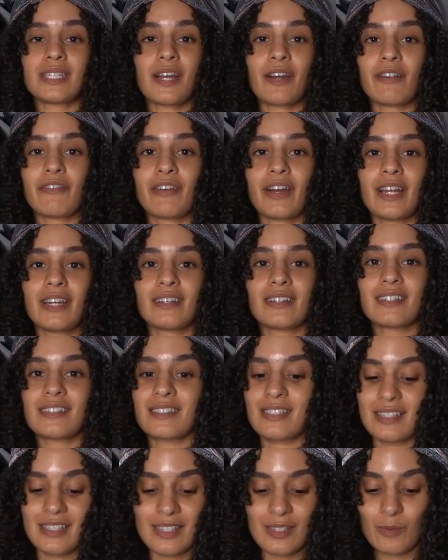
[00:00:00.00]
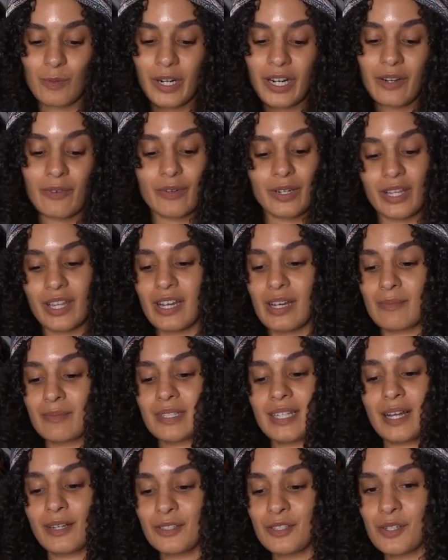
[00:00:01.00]
terrified because this is what it really comes
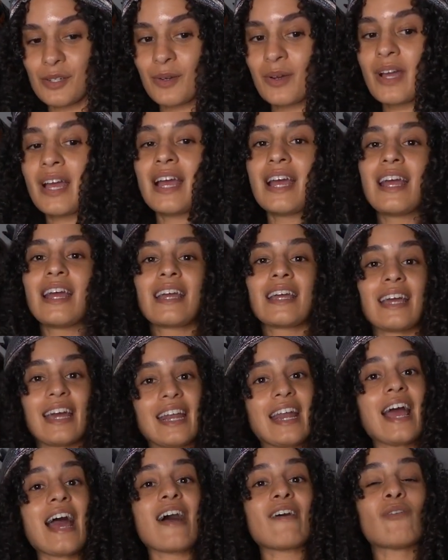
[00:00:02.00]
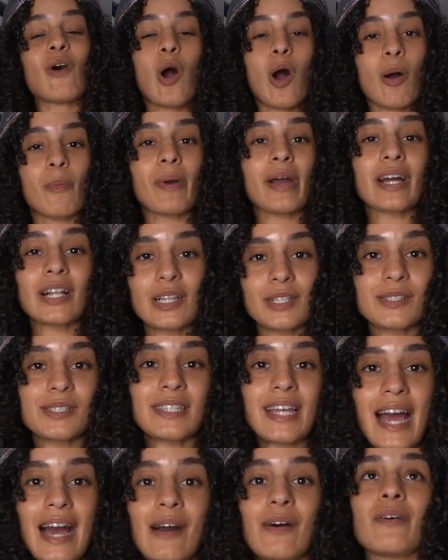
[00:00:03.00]
down to. Can I have all my clothes
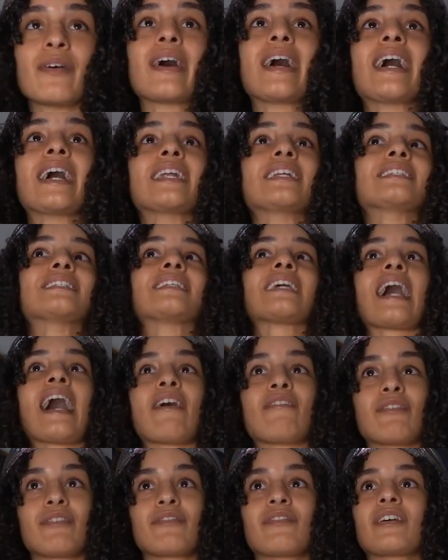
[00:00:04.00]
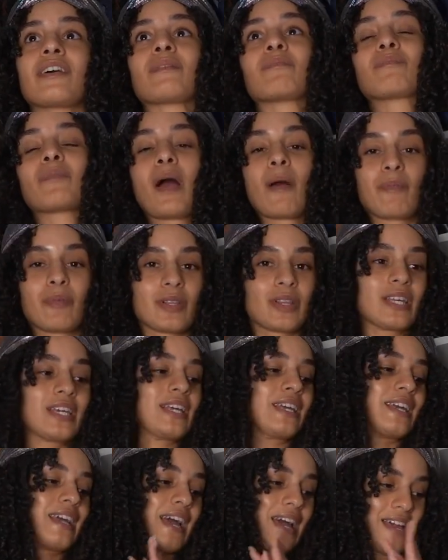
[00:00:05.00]
out and have it fit
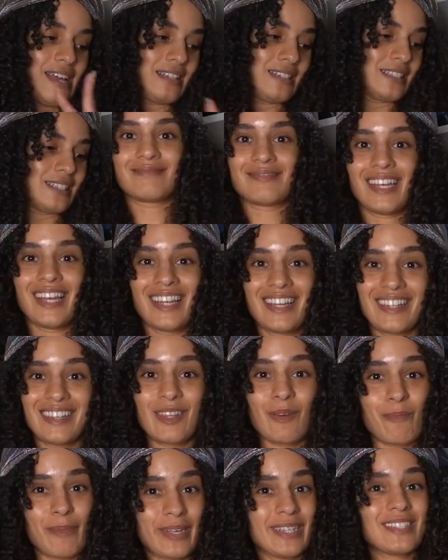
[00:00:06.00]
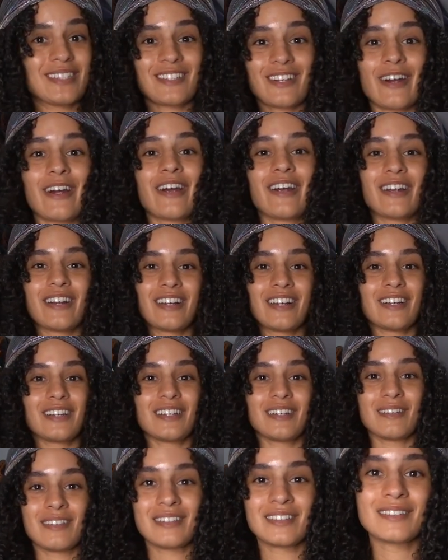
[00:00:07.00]
properly? And the bins are
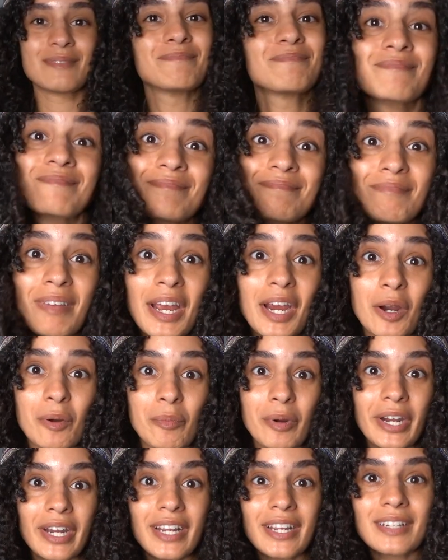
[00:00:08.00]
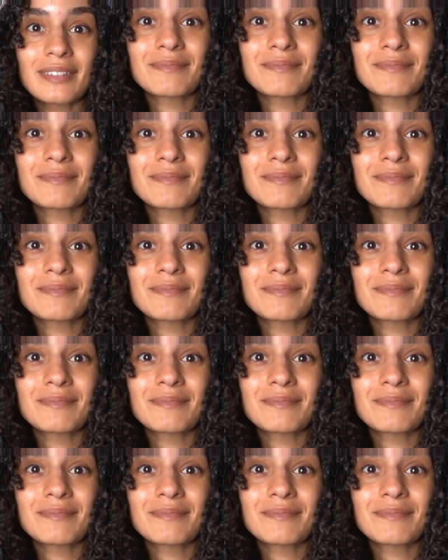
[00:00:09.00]
a make or break.